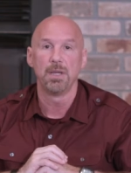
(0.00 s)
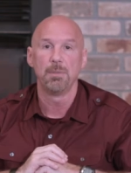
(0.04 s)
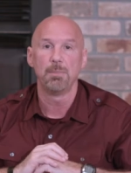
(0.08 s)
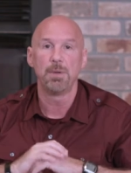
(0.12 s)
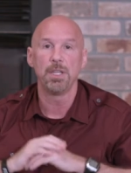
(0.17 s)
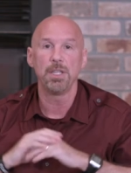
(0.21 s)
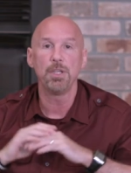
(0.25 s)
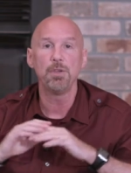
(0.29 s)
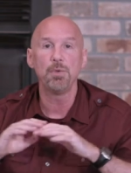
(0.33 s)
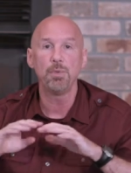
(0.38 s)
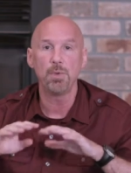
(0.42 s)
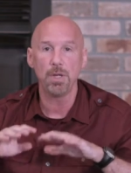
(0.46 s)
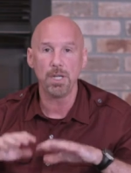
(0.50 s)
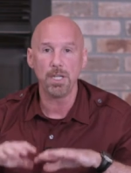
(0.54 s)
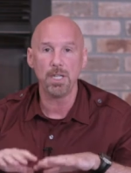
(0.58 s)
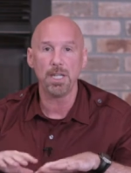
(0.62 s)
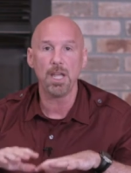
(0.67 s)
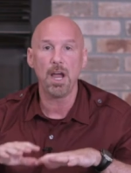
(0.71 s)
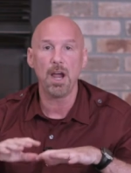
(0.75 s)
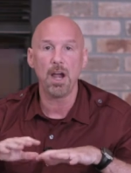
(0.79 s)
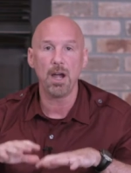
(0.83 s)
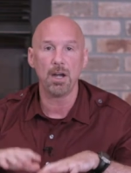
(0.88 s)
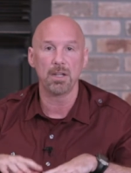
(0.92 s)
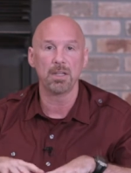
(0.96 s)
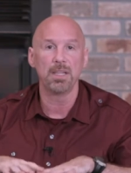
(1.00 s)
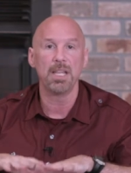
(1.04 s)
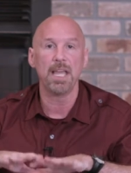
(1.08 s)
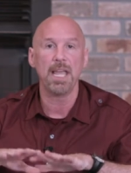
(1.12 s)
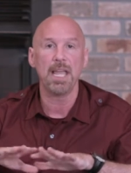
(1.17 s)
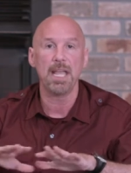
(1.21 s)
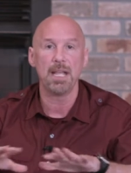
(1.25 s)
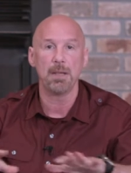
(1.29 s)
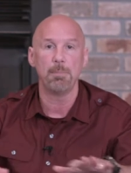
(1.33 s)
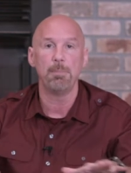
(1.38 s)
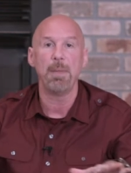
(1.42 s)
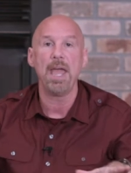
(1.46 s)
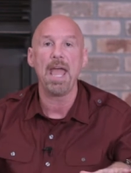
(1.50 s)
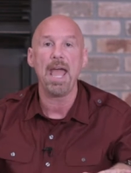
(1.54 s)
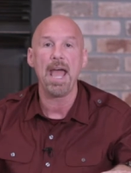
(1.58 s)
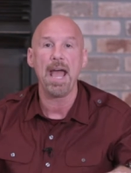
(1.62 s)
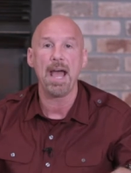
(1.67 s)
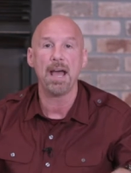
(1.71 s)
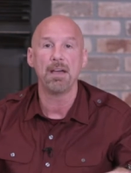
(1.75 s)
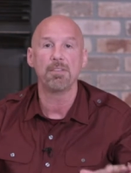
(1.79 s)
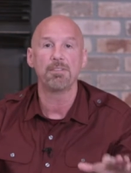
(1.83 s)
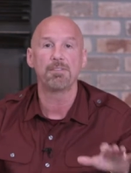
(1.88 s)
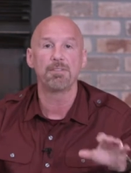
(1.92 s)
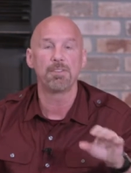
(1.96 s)
but you really are laying a
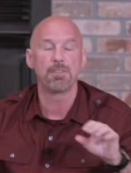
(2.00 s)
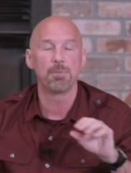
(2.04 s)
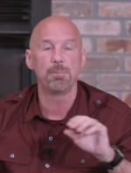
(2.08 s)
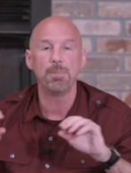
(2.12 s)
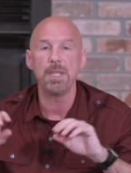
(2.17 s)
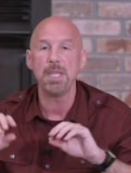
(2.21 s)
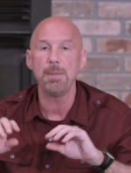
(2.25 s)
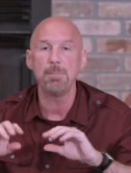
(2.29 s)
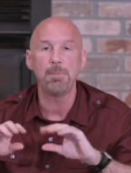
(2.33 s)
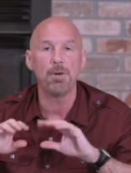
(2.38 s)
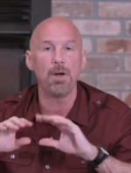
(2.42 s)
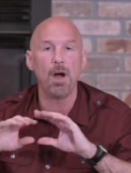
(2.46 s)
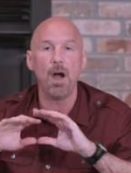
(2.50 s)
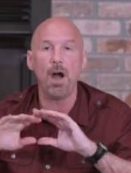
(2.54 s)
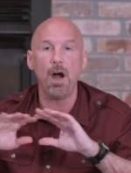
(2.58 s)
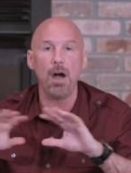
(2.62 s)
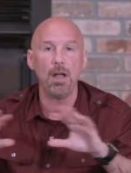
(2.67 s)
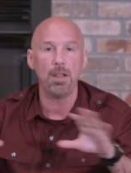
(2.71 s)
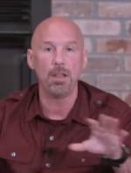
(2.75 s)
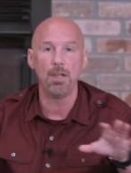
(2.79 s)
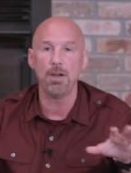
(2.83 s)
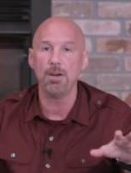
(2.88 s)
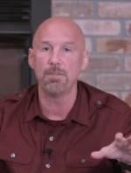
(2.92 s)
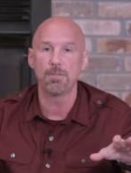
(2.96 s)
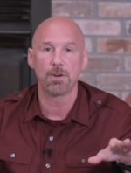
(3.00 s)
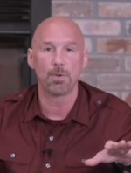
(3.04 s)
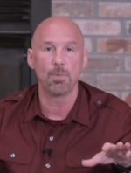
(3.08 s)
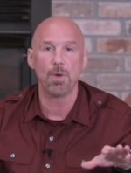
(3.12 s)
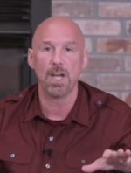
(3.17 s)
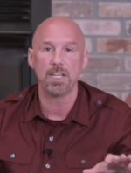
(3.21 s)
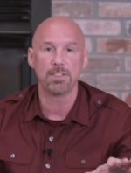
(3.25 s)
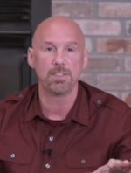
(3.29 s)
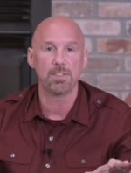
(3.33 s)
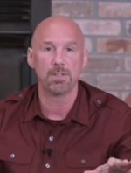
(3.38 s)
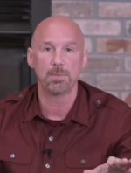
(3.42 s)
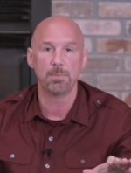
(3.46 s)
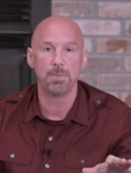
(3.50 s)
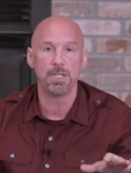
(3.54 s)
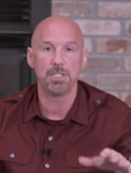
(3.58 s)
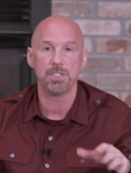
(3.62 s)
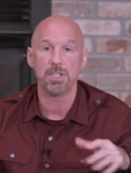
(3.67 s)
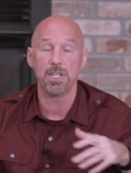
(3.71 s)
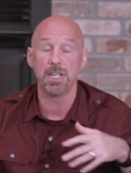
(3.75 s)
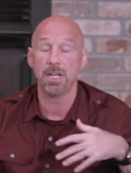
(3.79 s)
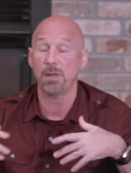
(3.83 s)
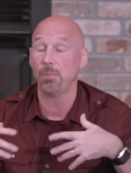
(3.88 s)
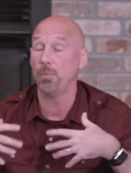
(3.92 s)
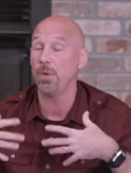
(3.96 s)
path for people all over Western
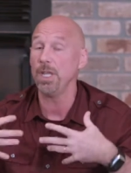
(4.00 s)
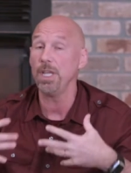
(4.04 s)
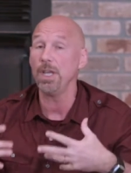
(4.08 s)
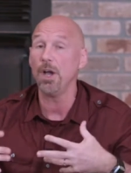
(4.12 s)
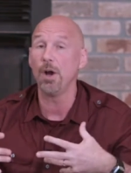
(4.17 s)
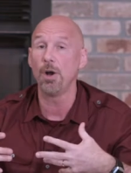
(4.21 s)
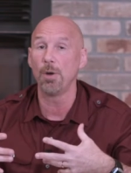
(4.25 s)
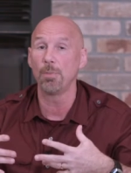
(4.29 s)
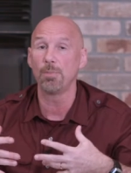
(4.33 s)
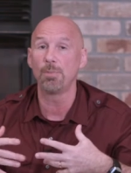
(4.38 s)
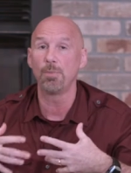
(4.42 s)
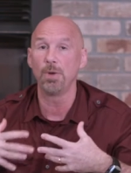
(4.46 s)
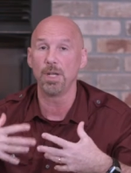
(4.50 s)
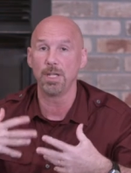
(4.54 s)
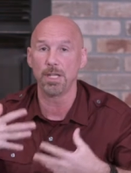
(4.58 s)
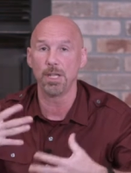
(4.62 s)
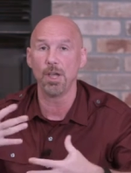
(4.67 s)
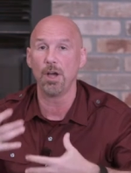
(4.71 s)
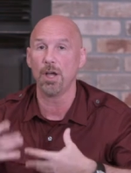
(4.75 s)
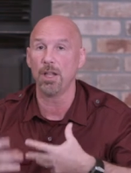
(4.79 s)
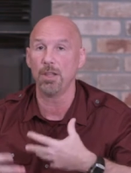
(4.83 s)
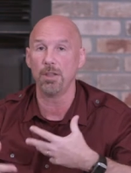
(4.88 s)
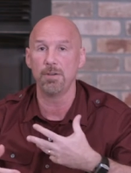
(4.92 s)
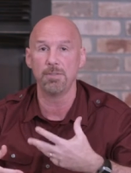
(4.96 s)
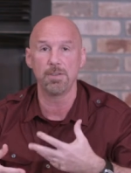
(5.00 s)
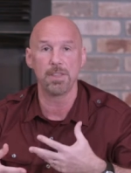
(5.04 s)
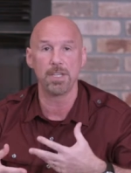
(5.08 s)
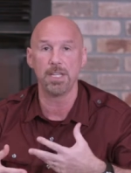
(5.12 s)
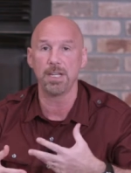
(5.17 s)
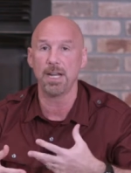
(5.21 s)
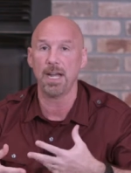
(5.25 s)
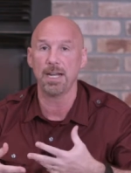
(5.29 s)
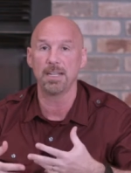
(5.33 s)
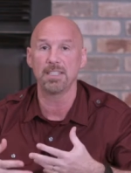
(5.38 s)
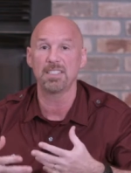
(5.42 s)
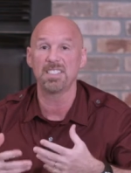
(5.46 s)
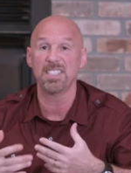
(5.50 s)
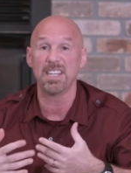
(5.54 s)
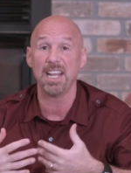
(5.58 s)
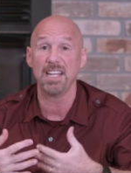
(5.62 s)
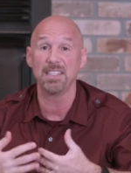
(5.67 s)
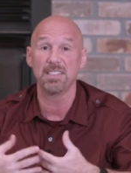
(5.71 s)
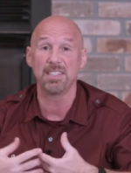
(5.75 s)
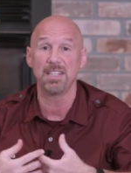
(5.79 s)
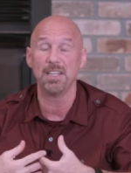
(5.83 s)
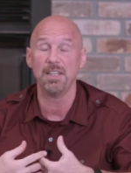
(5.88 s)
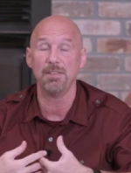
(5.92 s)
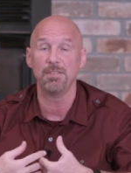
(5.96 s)
Michigan, and we hope really all over the United
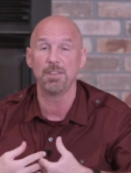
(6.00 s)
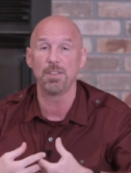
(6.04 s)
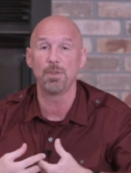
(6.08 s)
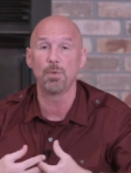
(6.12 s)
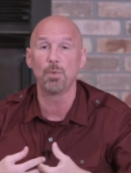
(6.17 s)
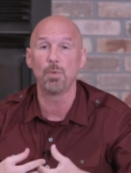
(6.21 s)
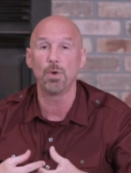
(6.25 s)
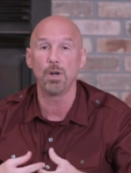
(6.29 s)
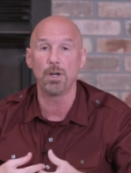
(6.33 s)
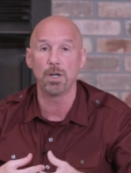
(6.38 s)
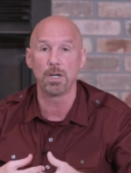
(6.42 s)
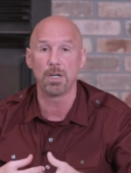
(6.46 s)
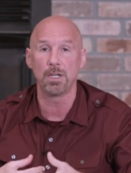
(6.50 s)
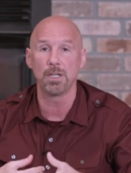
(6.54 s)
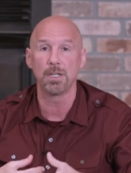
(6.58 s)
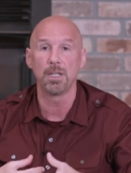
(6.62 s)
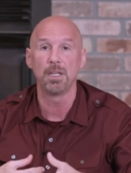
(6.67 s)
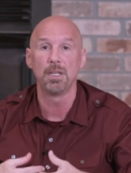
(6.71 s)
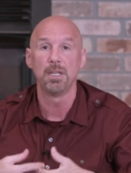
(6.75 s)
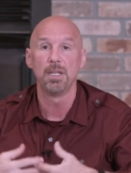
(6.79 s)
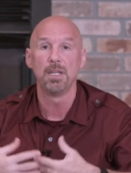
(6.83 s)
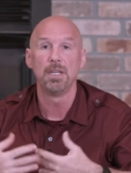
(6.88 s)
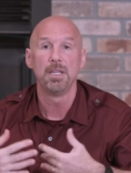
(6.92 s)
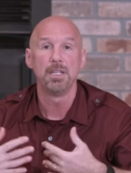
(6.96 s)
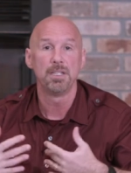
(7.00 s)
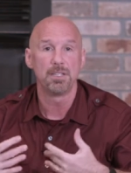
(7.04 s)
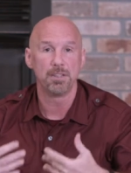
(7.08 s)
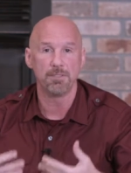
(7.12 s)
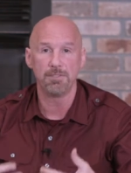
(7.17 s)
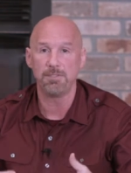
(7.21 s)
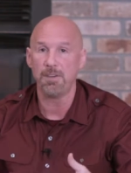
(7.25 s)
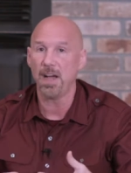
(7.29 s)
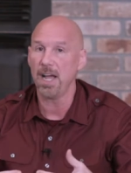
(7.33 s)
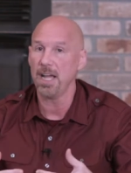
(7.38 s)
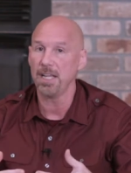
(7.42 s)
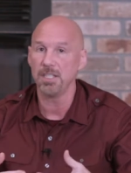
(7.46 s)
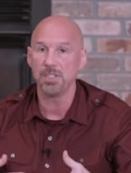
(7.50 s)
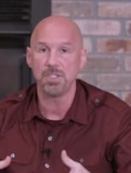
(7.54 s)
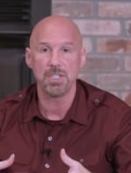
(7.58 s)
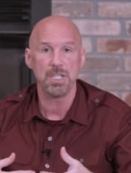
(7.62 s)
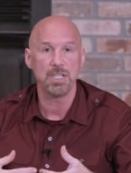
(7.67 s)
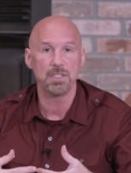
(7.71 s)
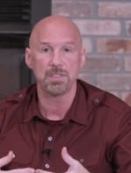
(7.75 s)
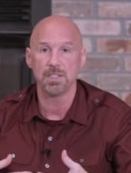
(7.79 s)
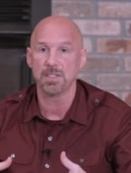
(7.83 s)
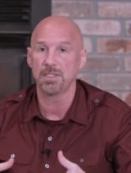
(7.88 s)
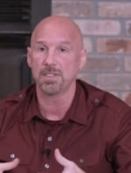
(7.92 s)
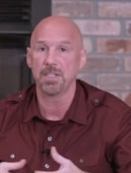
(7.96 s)
States and even the world, to find
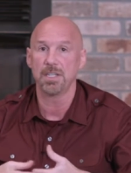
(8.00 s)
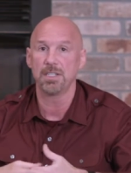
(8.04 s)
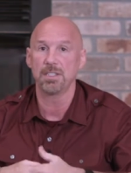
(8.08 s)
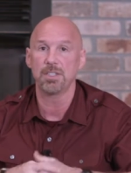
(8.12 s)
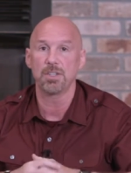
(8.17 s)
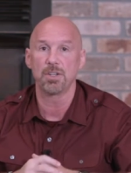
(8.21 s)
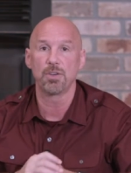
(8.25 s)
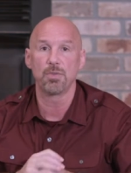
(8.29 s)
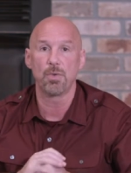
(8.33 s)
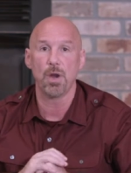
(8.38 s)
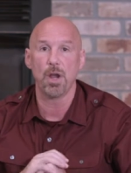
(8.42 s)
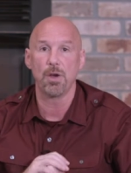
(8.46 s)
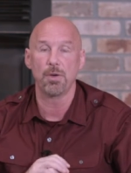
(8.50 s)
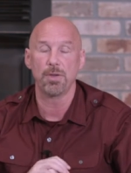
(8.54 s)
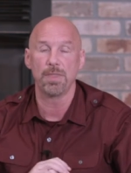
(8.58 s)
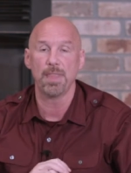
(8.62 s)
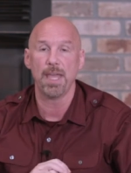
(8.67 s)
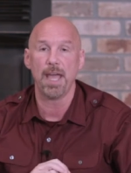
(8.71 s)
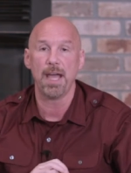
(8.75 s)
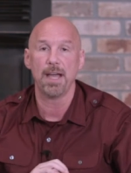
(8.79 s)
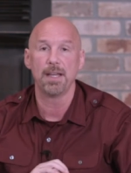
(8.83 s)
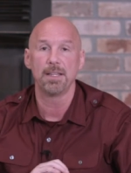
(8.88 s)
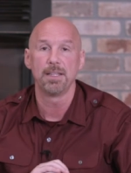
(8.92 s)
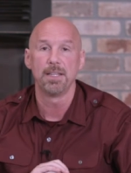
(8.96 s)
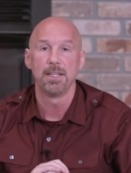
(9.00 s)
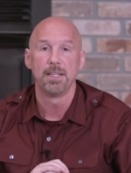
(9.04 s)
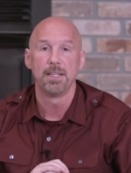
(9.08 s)
Jesus and to grow in that.